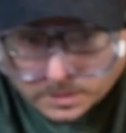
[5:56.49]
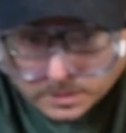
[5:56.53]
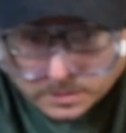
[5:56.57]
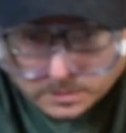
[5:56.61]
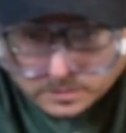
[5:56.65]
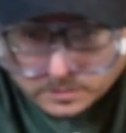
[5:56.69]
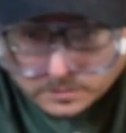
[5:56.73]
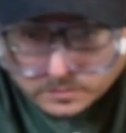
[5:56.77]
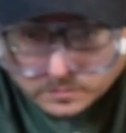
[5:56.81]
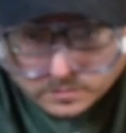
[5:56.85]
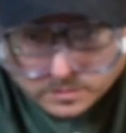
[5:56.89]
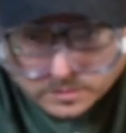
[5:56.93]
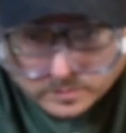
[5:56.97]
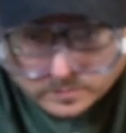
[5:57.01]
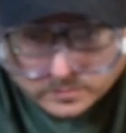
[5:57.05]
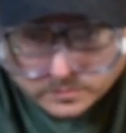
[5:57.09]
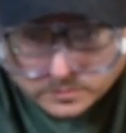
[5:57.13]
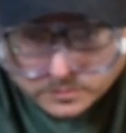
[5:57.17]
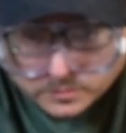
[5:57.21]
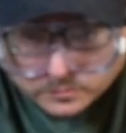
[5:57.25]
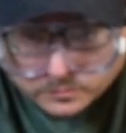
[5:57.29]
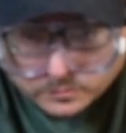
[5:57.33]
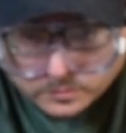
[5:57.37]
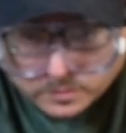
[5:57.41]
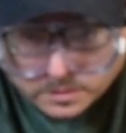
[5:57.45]
I don't know what I'm
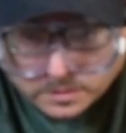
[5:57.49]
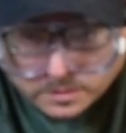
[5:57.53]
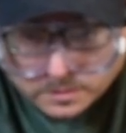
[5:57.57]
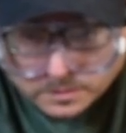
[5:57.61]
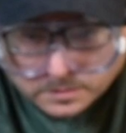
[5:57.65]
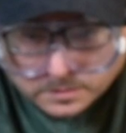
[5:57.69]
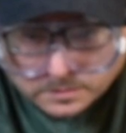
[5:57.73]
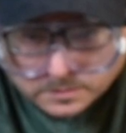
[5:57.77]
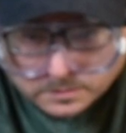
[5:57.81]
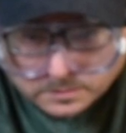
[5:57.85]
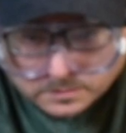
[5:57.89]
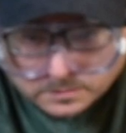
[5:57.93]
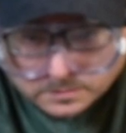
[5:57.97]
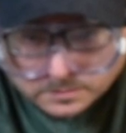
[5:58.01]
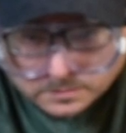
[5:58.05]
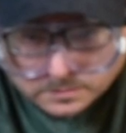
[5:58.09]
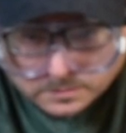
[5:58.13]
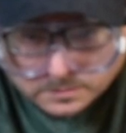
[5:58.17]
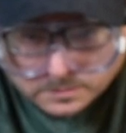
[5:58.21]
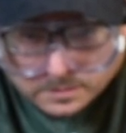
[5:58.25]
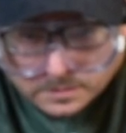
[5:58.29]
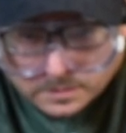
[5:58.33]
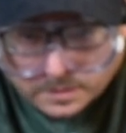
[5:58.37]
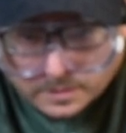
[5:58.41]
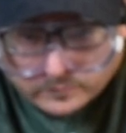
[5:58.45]
doing wrong.
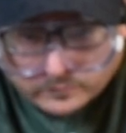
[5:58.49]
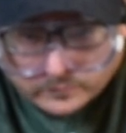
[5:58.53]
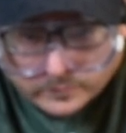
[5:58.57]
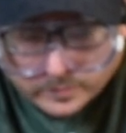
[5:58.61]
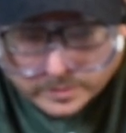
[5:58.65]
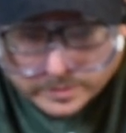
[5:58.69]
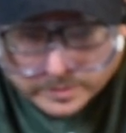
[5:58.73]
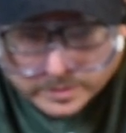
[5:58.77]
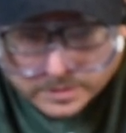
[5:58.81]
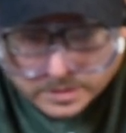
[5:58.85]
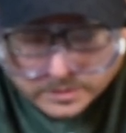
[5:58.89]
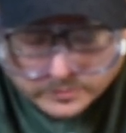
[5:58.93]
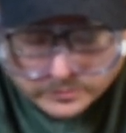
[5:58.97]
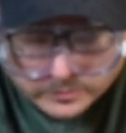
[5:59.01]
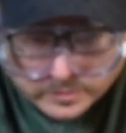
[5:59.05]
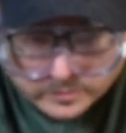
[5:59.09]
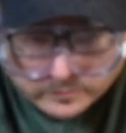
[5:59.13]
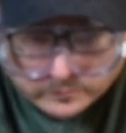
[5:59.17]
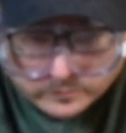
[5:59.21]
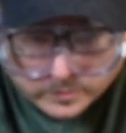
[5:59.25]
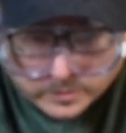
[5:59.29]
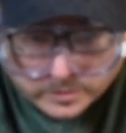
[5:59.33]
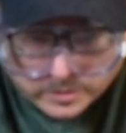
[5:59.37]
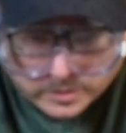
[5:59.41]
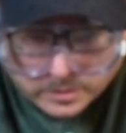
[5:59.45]
I feel like on their
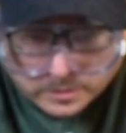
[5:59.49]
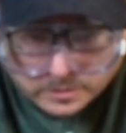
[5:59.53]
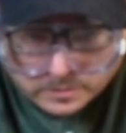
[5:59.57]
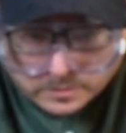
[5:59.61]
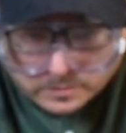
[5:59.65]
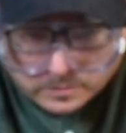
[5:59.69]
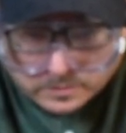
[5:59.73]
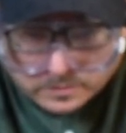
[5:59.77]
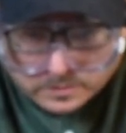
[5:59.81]
video.